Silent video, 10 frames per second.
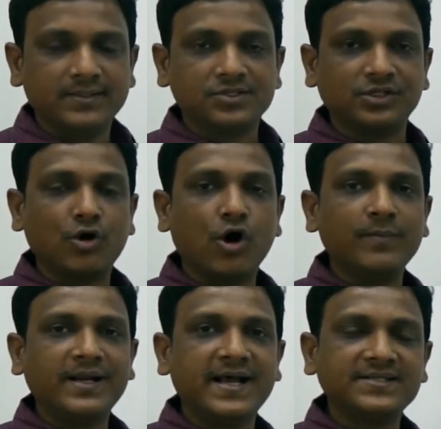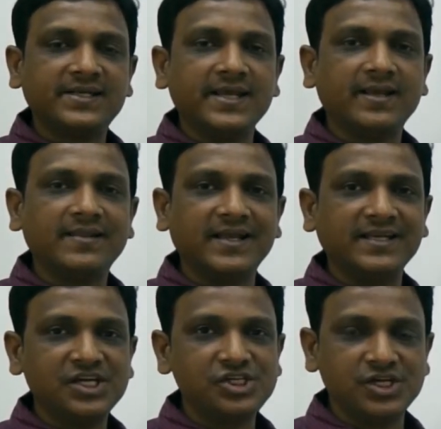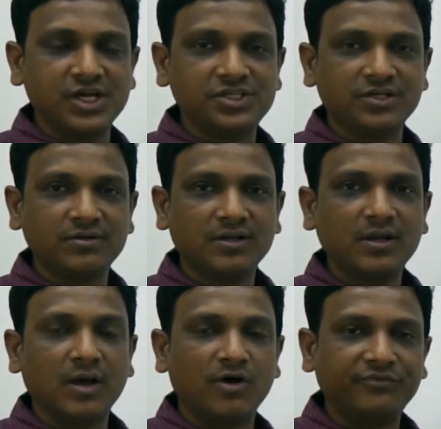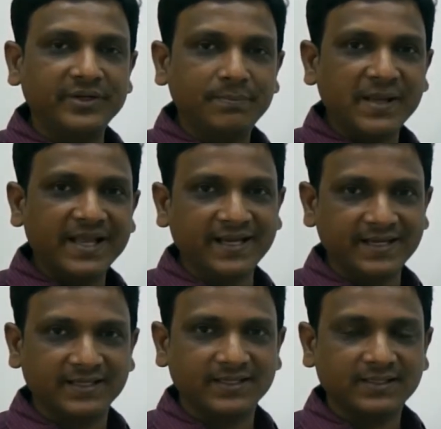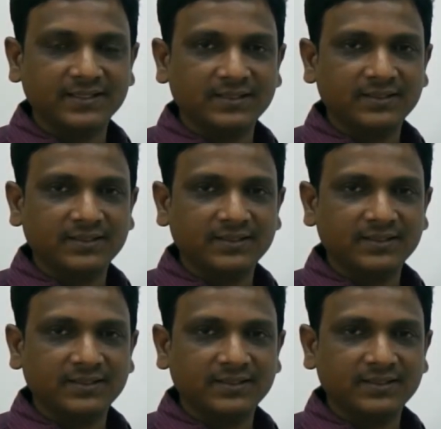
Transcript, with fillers: so the government has taken the initiation of repairing